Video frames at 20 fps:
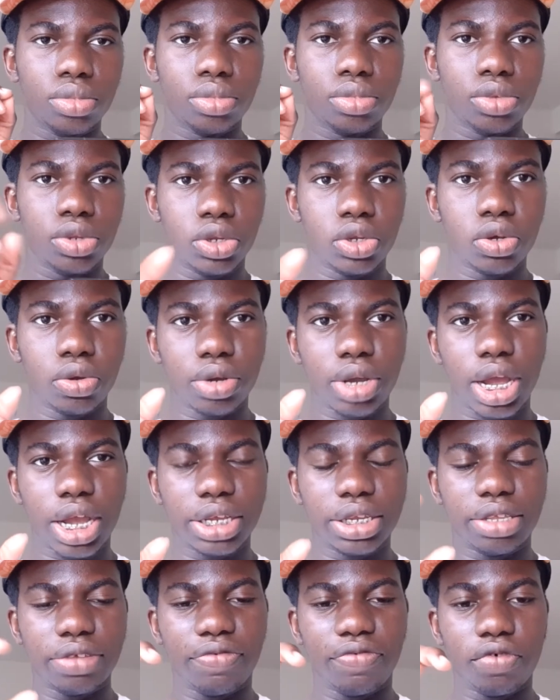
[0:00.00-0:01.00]
guys, the phone
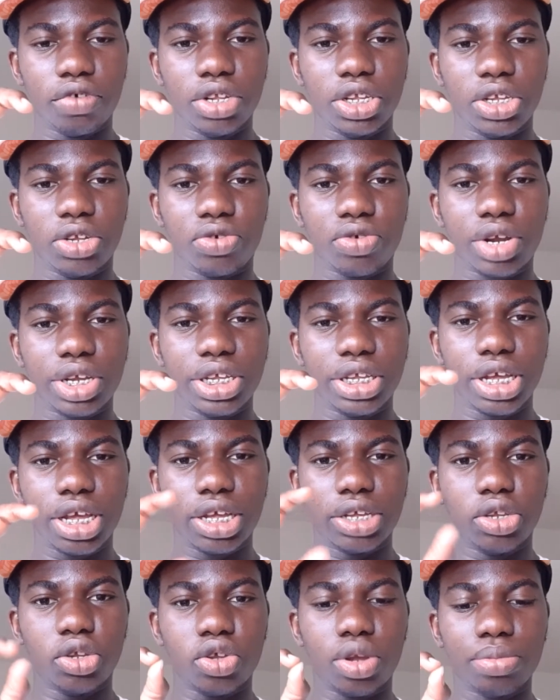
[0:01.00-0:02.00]
is right here. So I'm
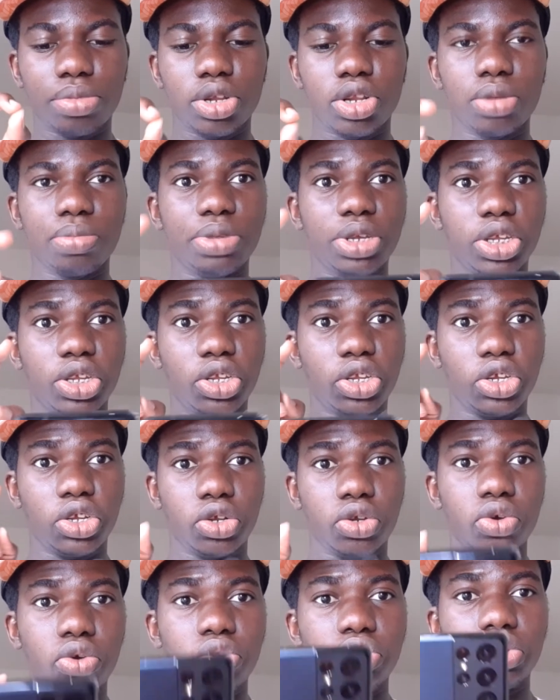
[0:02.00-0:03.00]
gonna be showing you
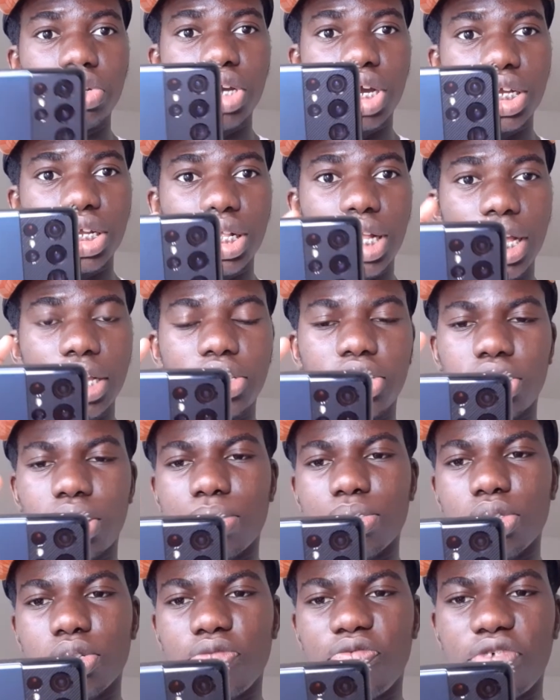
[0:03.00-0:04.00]
guys like first
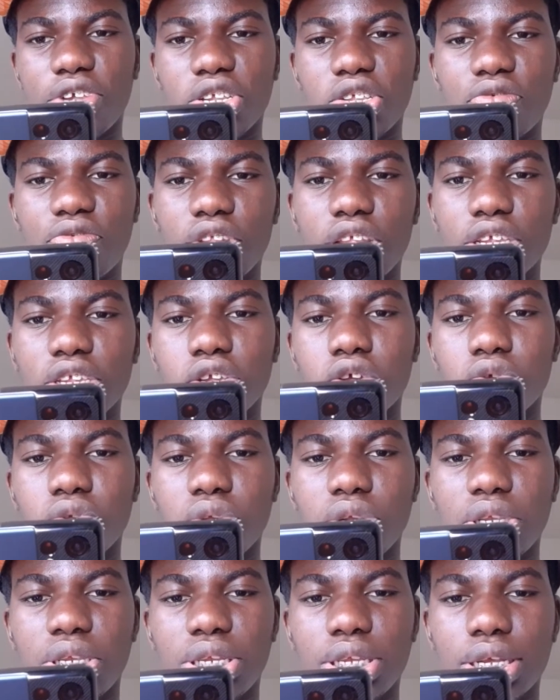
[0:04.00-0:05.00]
of all, let's go to the
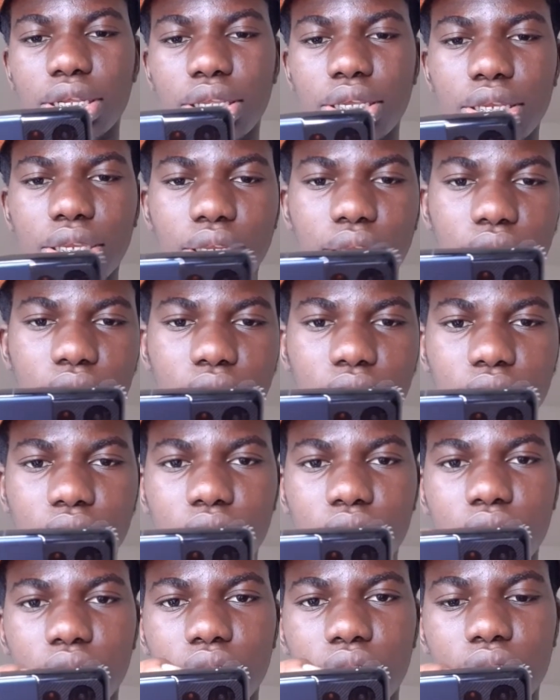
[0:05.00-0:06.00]
settings.
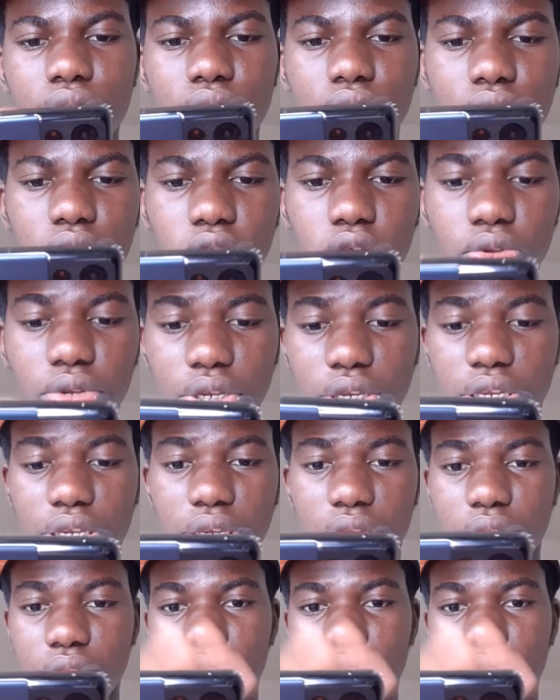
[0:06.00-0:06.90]
So this is the